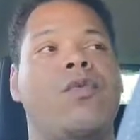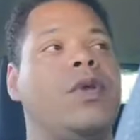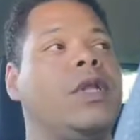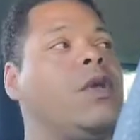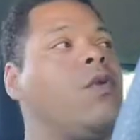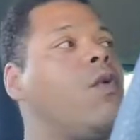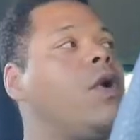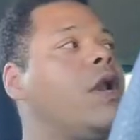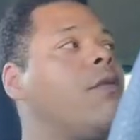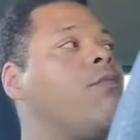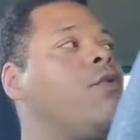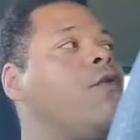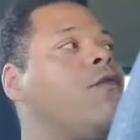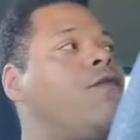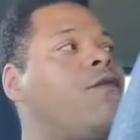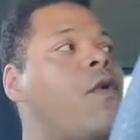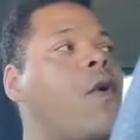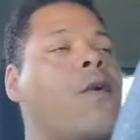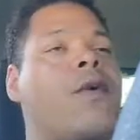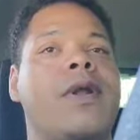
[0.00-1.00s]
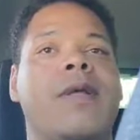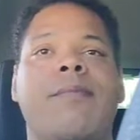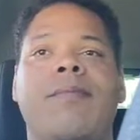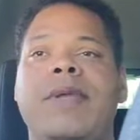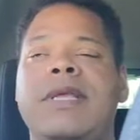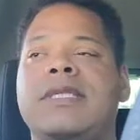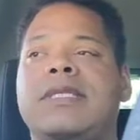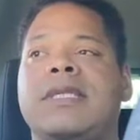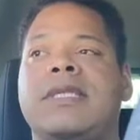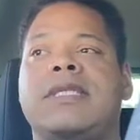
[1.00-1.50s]
really want to move forward and
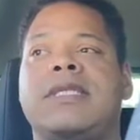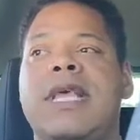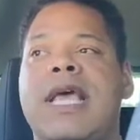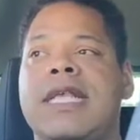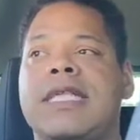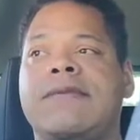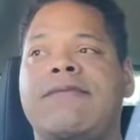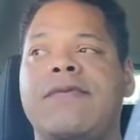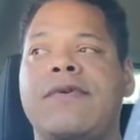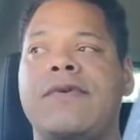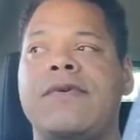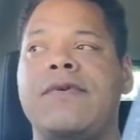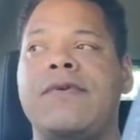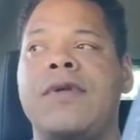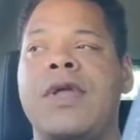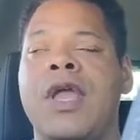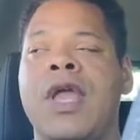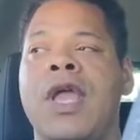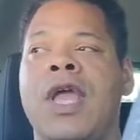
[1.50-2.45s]
be successful